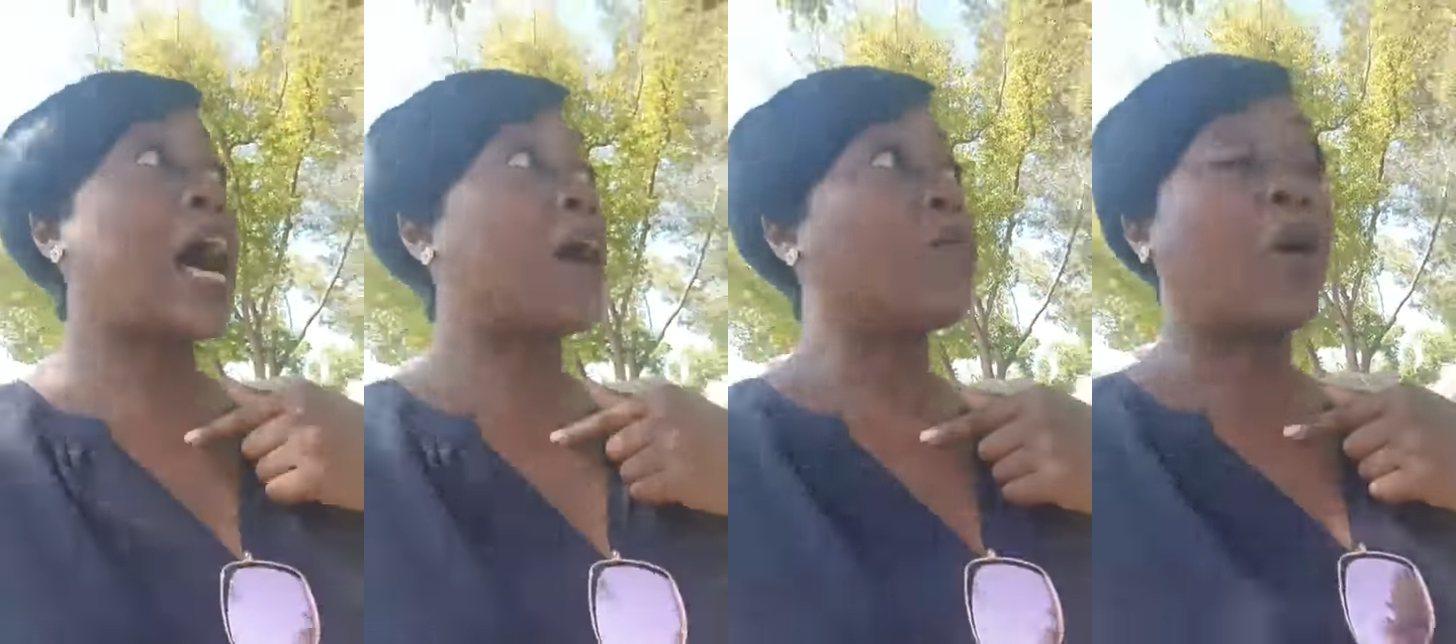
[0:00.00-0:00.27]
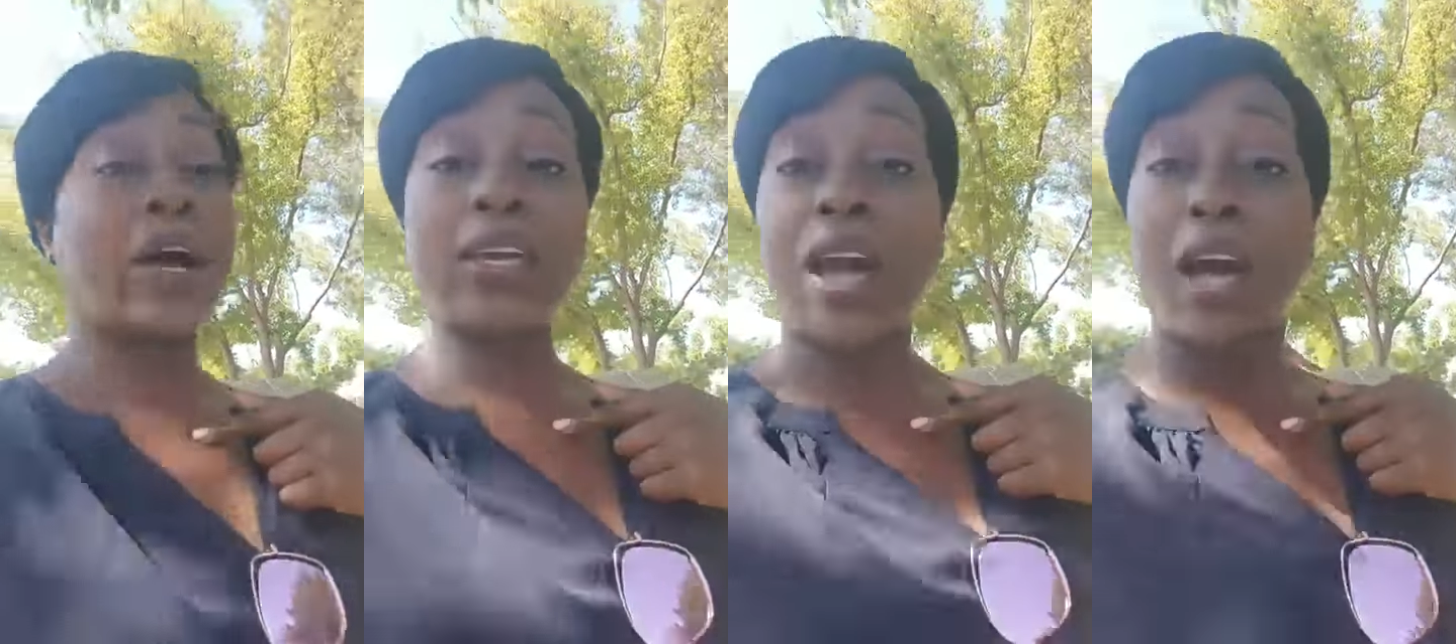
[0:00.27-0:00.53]

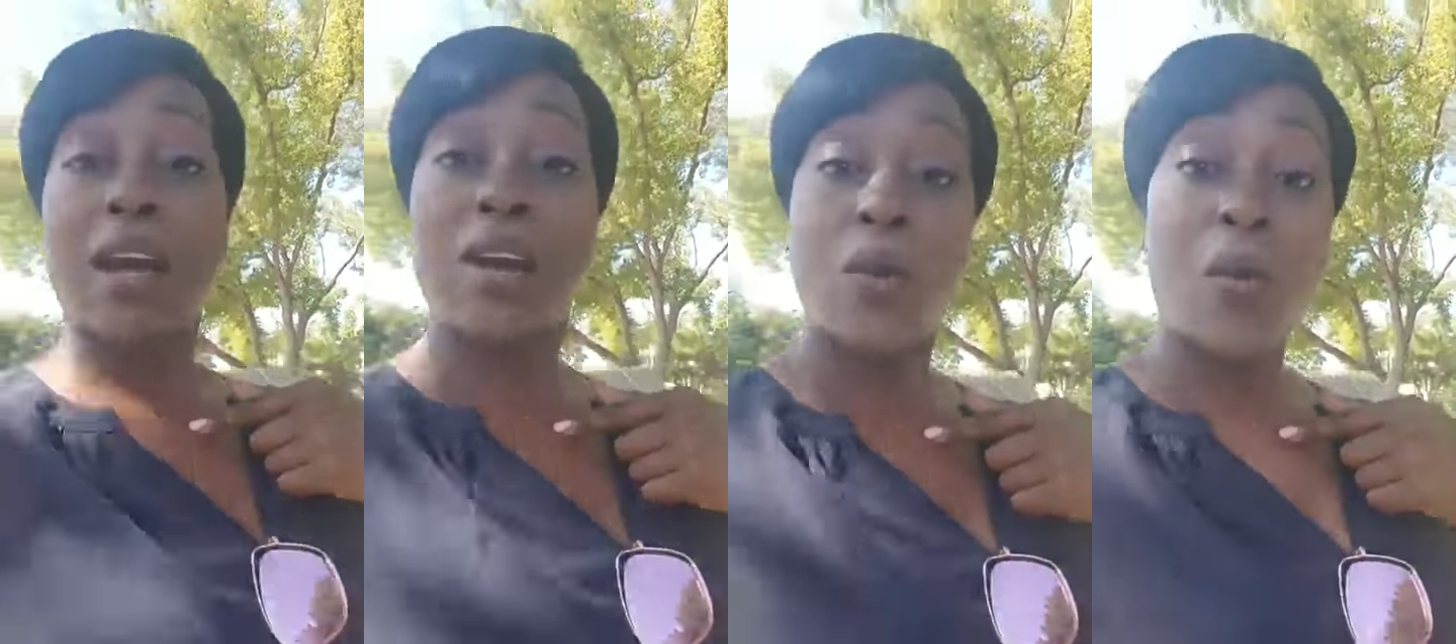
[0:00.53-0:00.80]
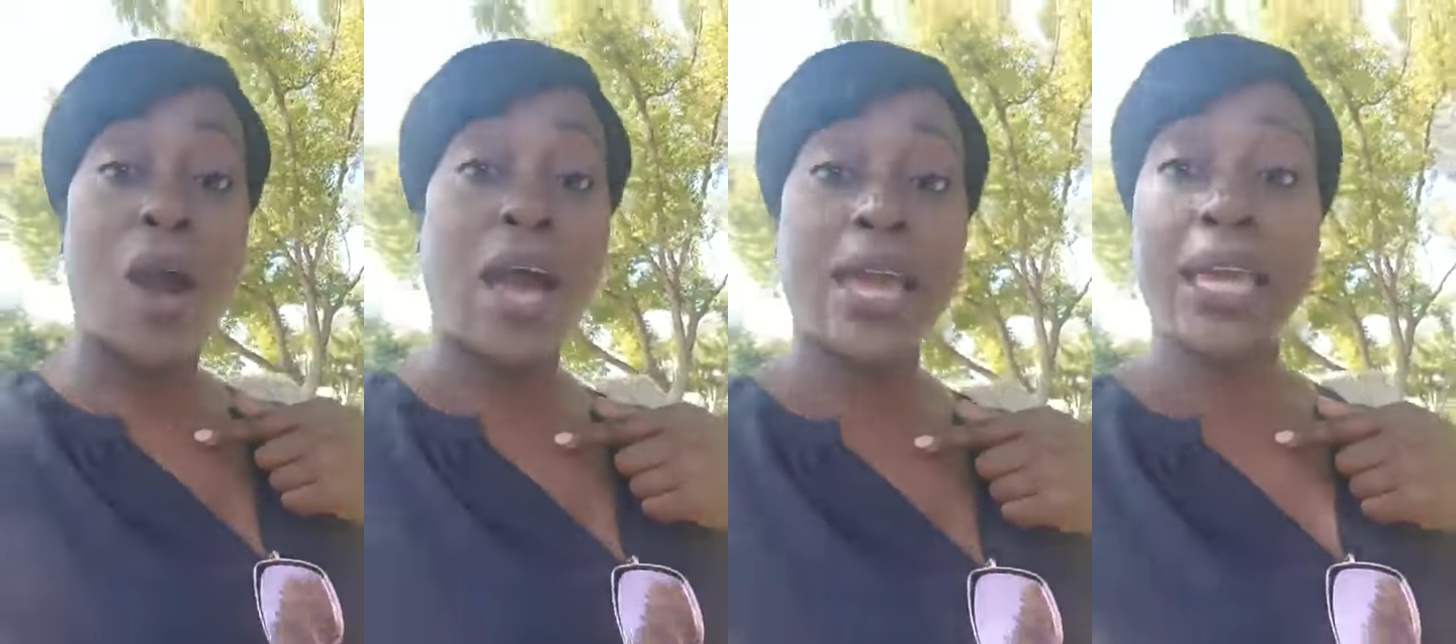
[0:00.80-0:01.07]
while y'all
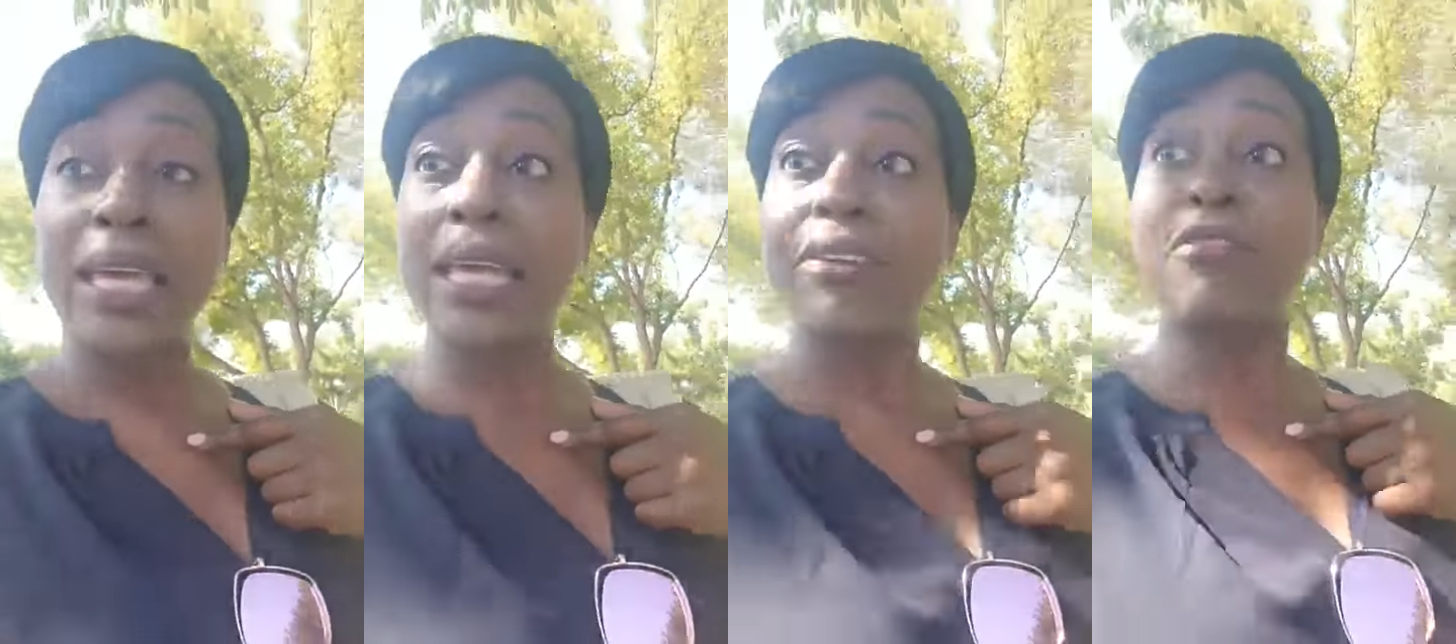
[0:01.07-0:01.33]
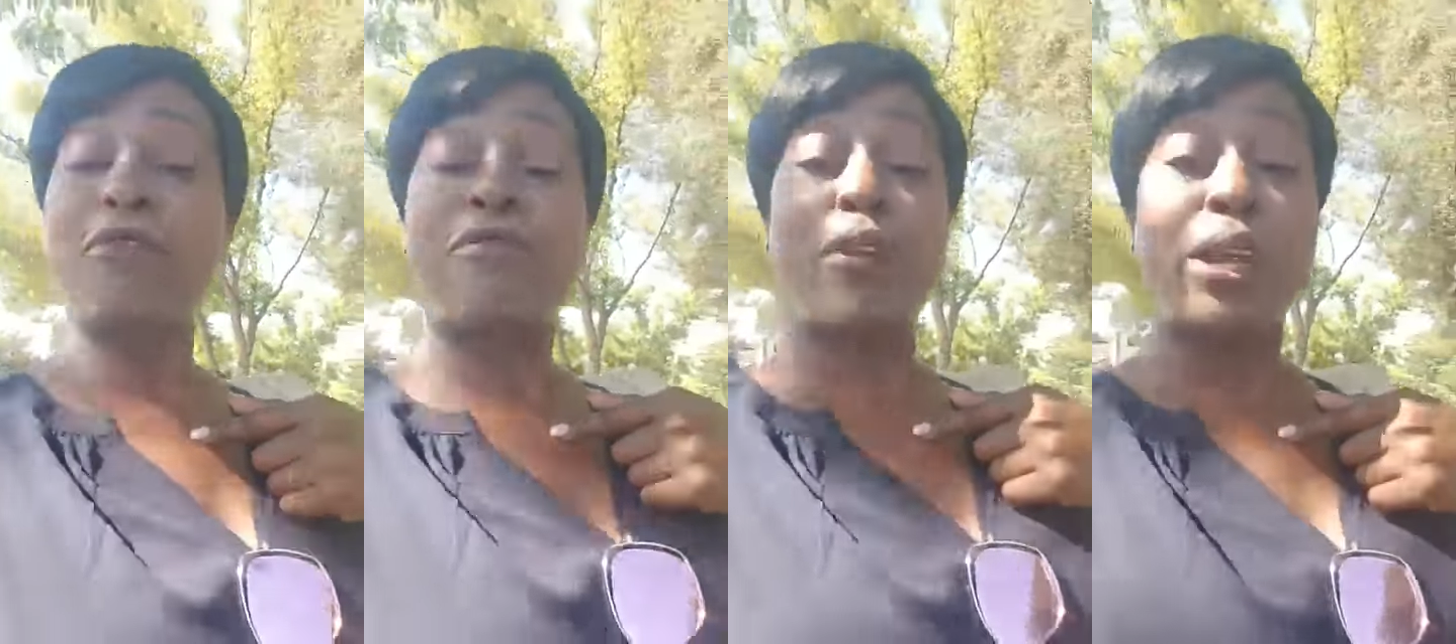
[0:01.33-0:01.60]
quiet
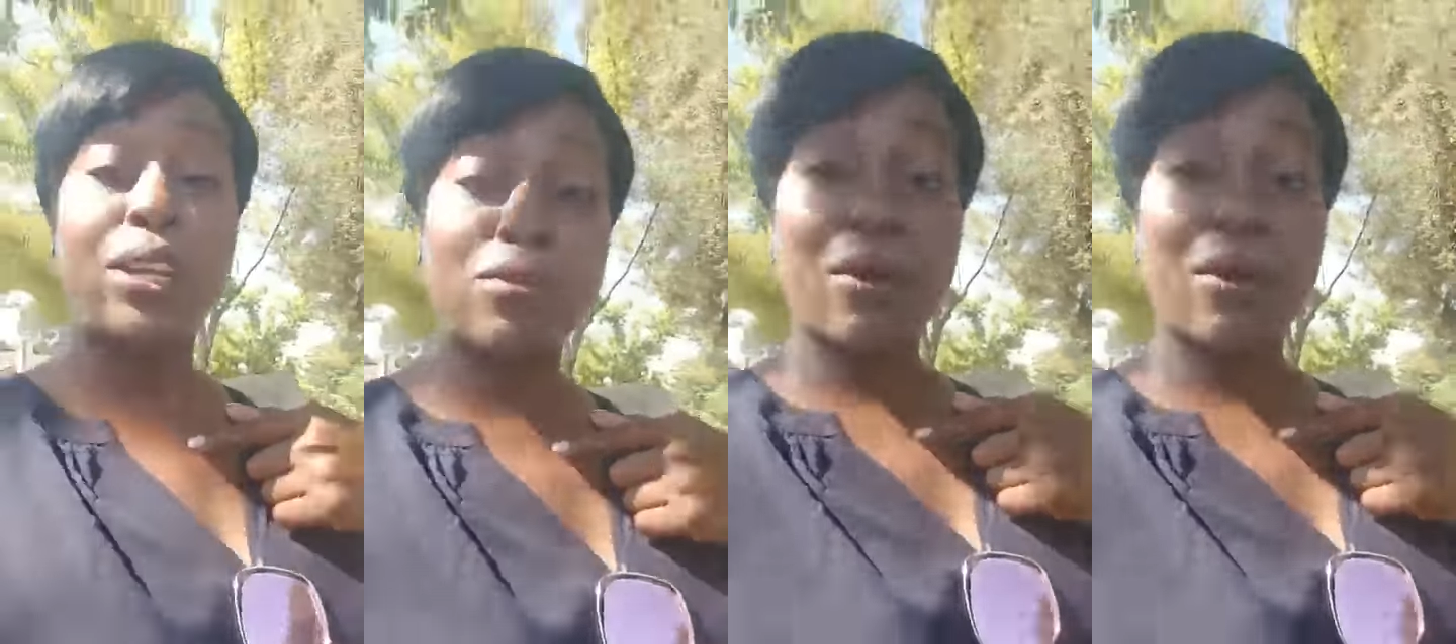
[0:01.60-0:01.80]
and afraid